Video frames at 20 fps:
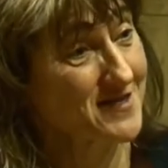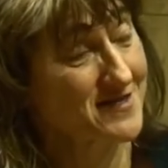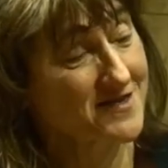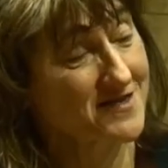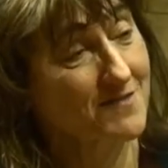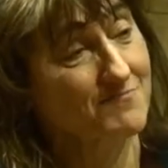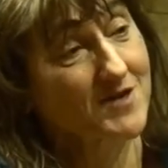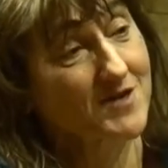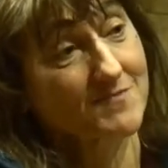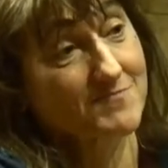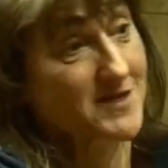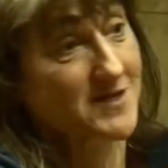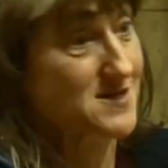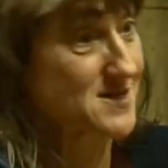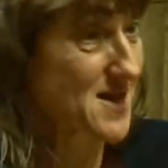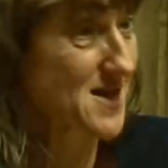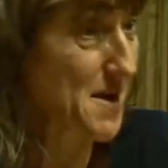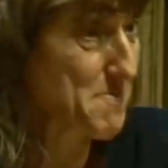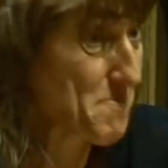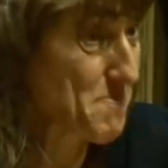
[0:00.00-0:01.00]
And sometimes
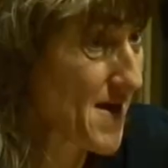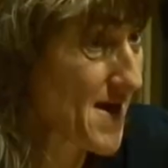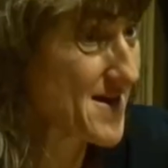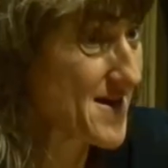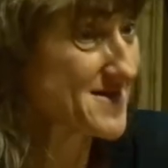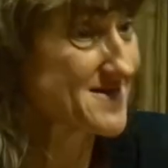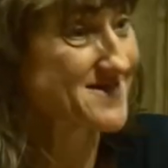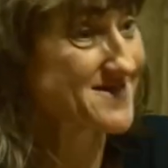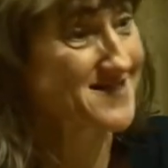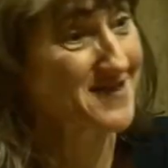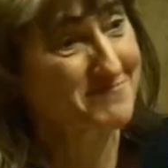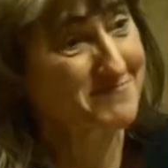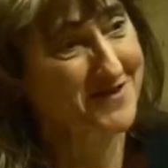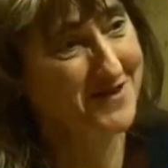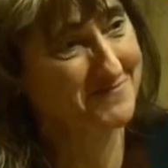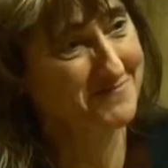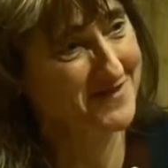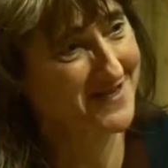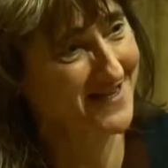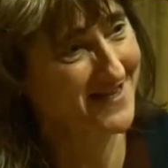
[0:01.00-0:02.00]
it's a campaign,
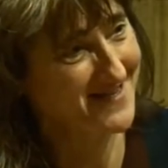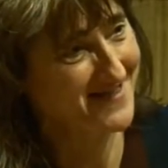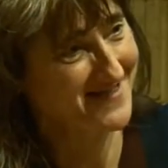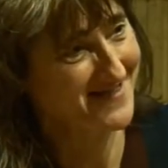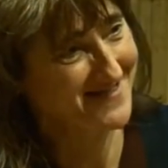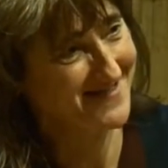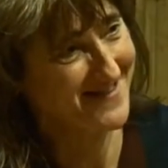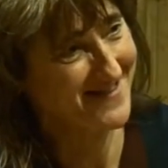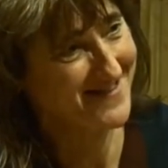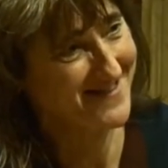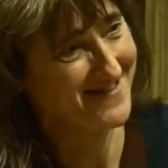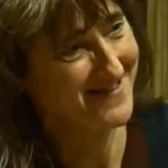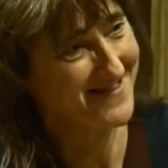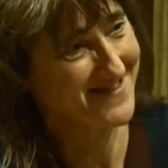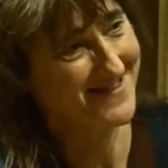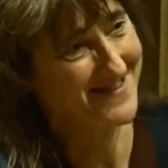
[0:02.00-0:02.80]
sometimes it's, it,